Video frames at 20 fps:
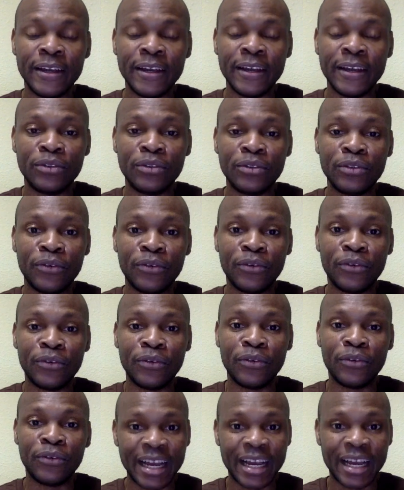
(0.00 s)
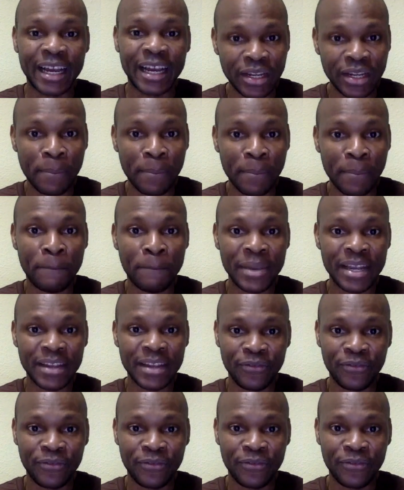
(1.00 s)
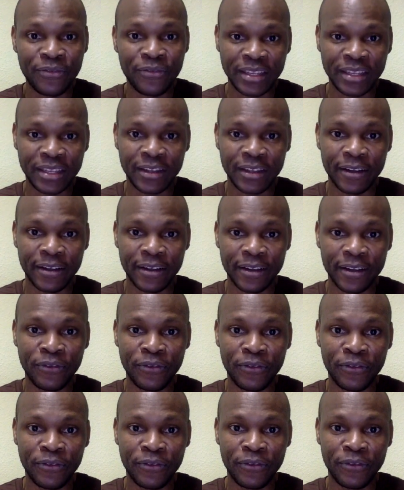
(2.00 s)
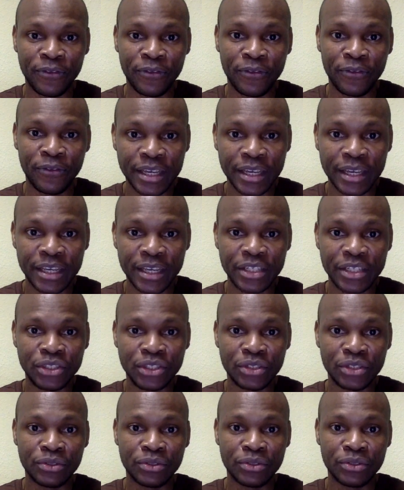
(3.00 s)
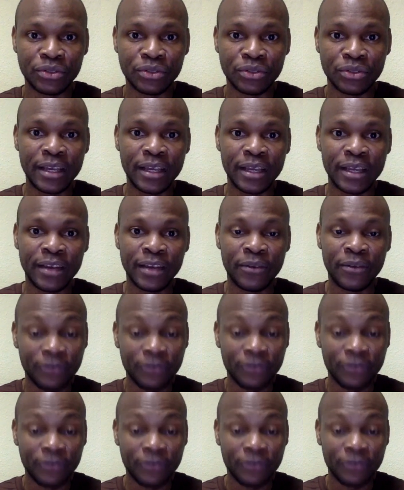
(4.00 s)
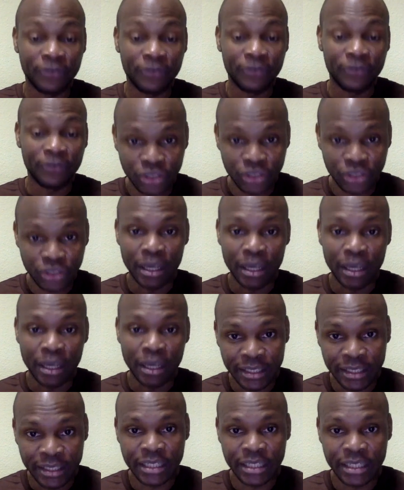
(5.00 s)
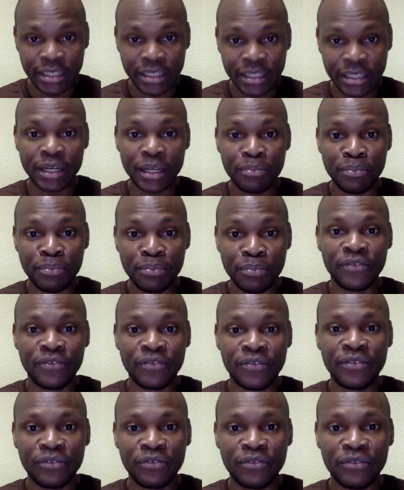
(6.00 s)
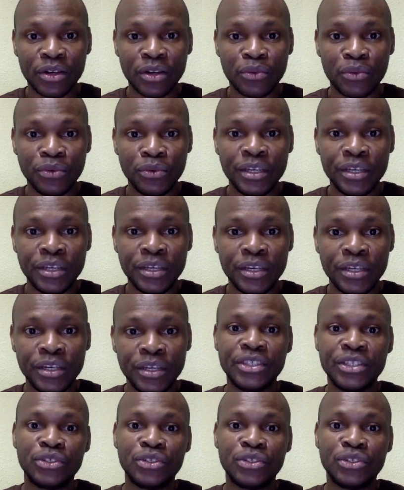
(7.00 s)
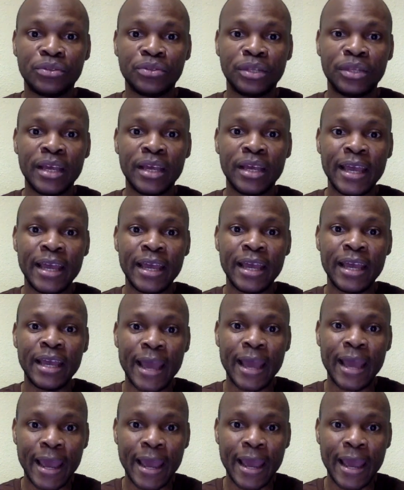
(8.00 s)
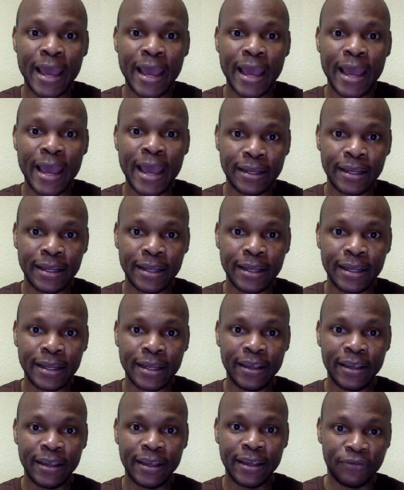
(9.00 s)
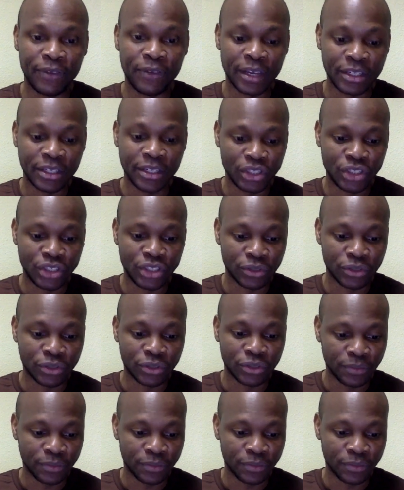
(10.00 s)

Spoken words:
to financially benefit from your creation, financially and materially benefit from your creation and inventions.